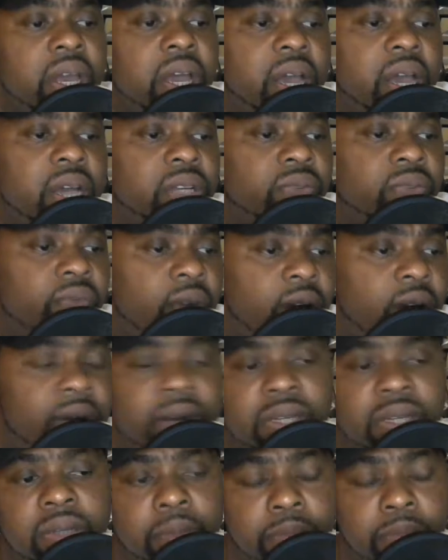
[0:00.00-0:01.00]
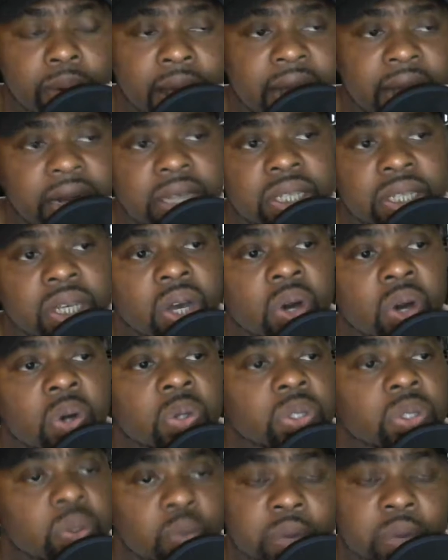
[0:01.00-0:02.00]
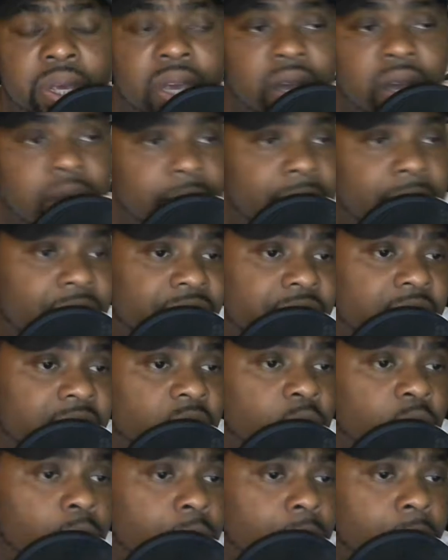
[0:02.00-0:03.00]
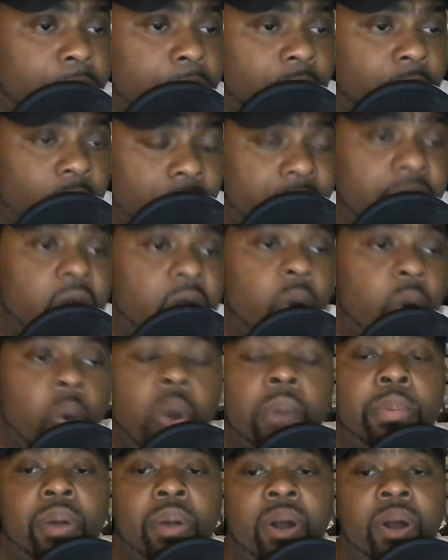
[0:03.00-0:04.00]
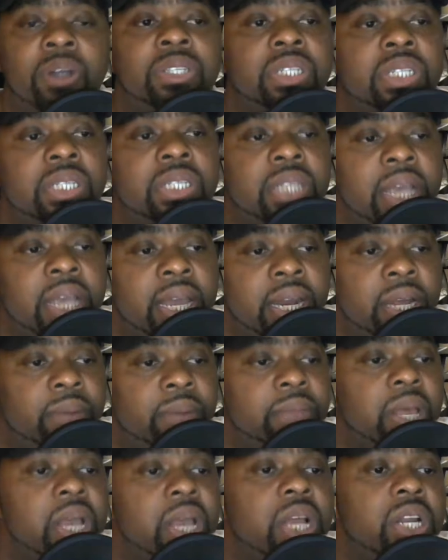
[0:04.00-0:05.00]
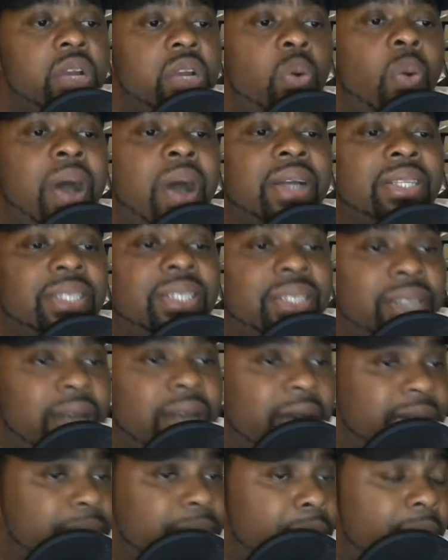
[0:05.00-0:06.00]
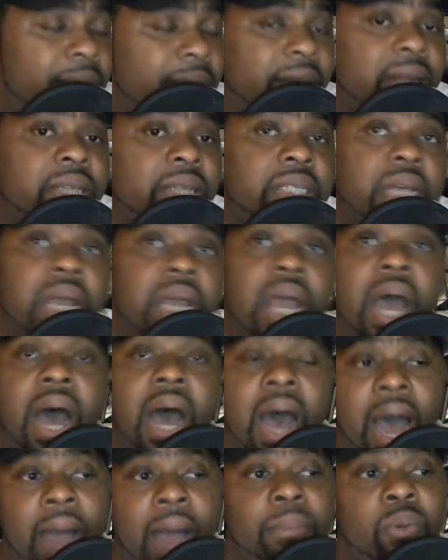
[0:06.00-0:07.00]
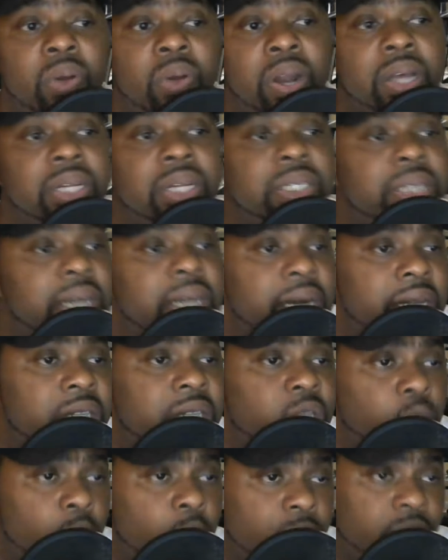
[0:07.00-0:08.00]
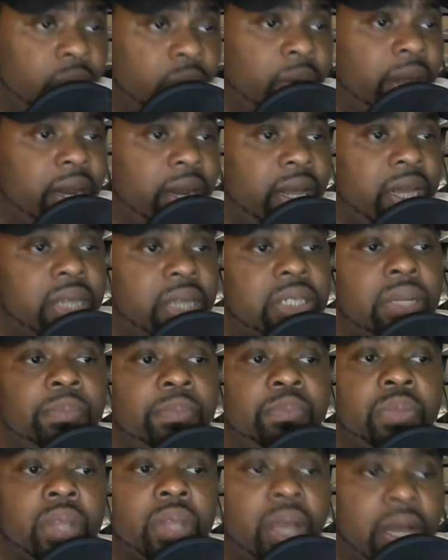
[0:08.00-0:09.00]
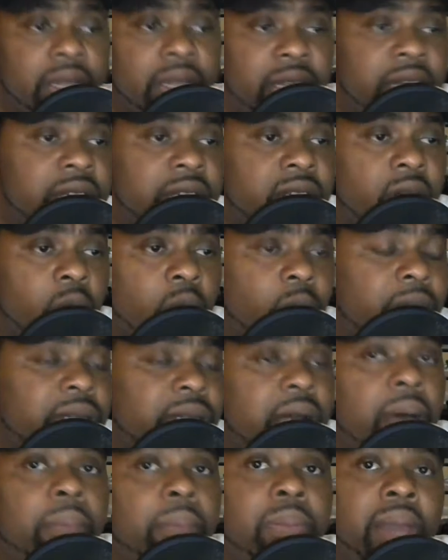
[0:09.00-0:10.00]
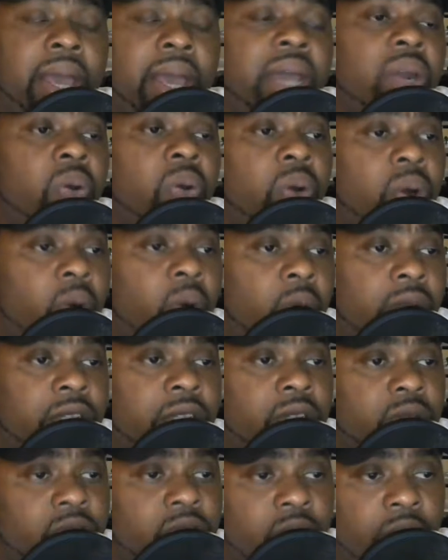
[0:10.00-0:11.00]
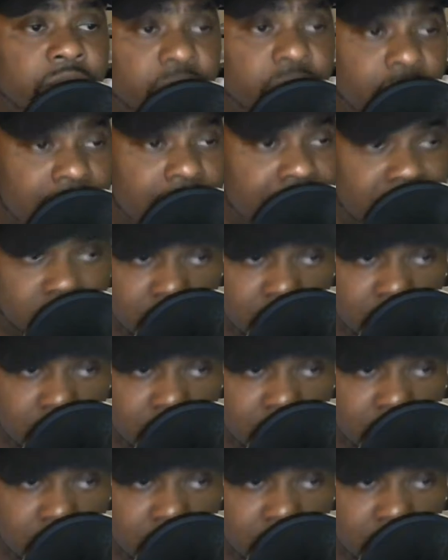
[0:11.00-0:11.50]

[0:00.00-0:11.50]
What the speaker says: as far as practice goes. We can come out the Eagle Creek or Paulson Stadium to watch these guys practice. I'm going to attend at least two or three of these. These are the ones I'm planning on going to, so if you guys are